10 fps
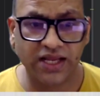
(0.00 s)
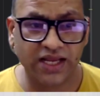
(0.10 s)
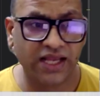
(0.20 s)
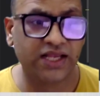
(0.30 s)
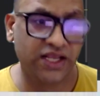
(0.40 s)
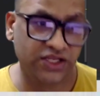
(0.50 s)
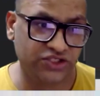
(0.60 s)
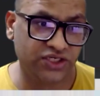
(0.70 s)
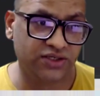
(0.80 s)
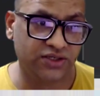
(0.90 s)
AI
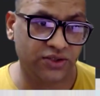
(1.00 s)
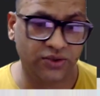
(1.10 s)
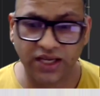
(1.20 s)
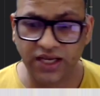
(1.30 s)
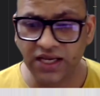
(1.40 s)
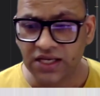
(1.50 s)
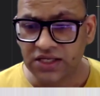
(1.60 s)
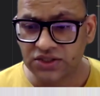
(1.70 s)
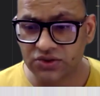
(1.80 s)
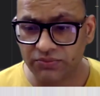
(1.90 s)
agent. Okay, so